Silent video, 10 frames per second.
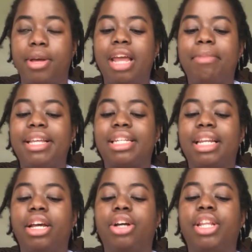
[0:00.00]
And
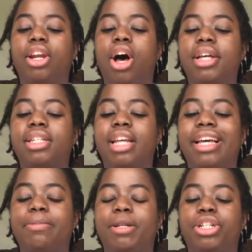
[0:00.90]
basically on their last
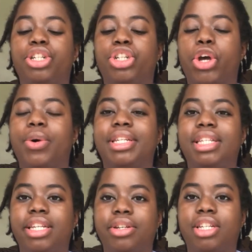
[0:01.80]
expedition to go and
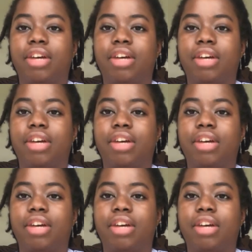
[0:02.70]
steal